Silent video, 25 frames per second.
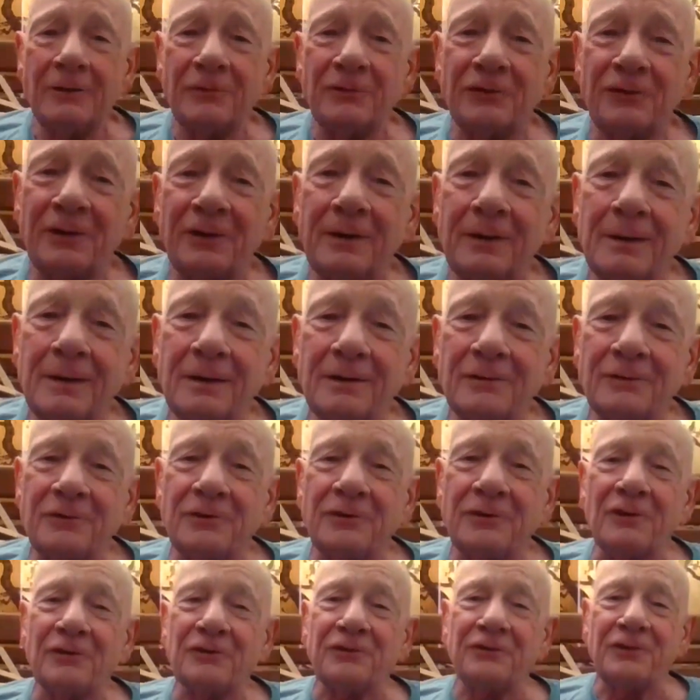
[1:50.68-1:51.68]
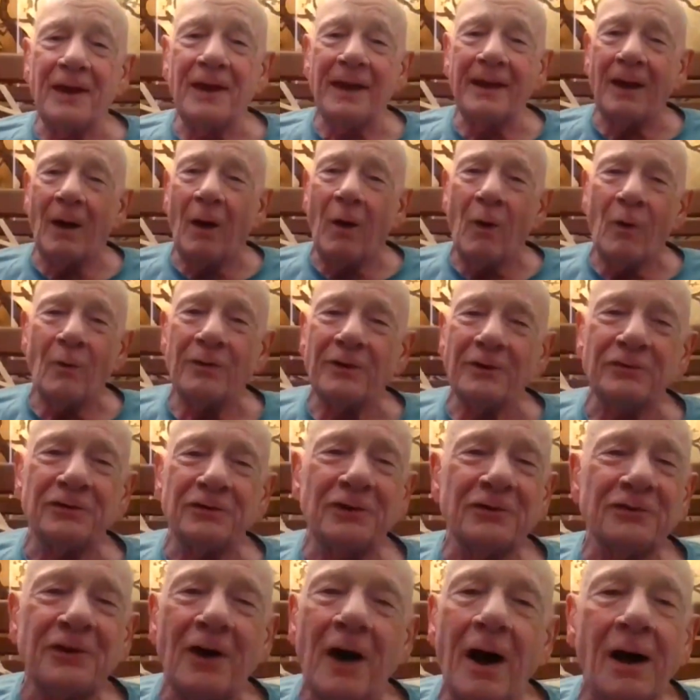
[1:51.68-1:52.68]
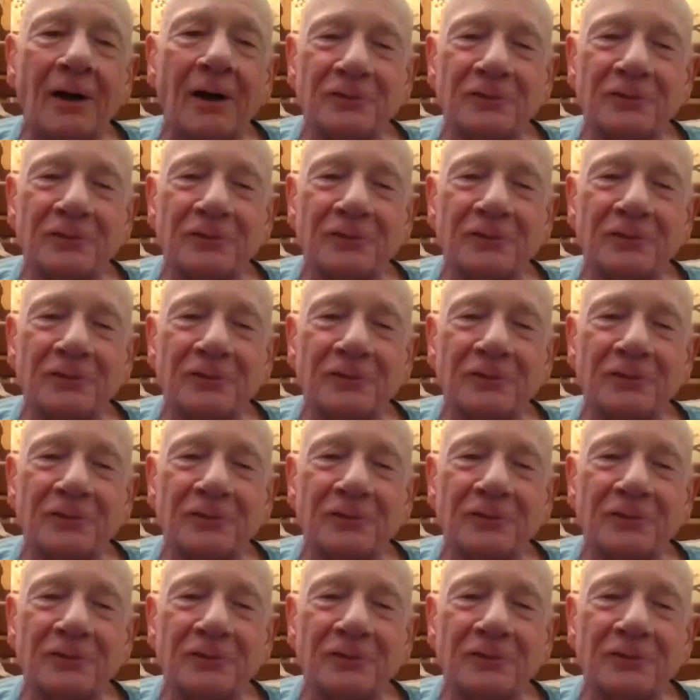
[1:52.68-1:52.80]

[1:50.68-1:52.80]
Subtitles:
it's to say, oh, this is